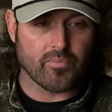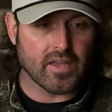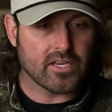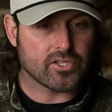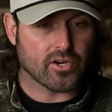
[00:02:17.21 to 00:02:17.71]

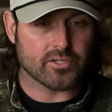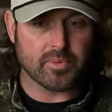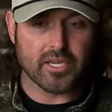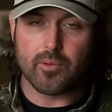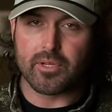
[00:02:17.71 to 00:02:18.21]
things start to
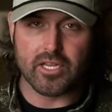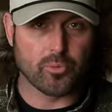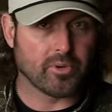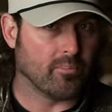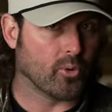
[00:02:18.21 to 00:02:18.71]
become a
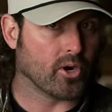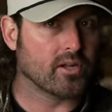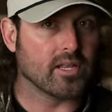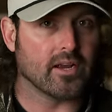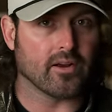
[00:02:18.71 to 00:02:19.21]
little bit more
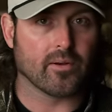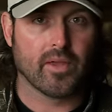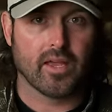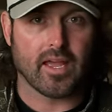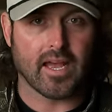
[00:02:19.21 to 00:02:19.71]
clear
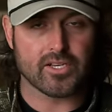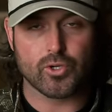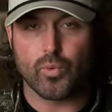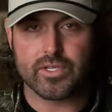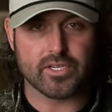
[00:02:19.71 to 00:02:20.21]
as
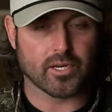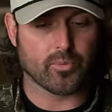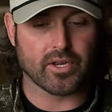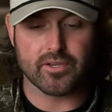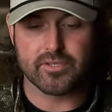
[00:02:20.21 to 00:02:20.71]
to what's going to
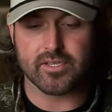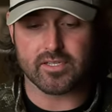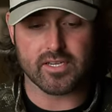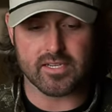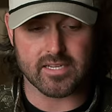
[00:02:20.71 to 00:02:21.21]
bring you
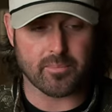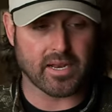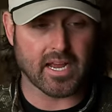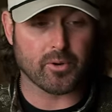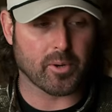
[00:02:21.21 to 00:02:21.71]
success. I
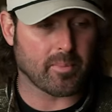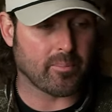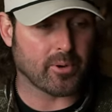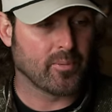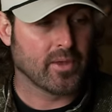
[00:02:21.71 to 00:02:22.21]
mean, I can
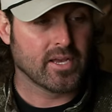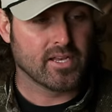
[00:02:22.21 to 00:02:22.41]
remember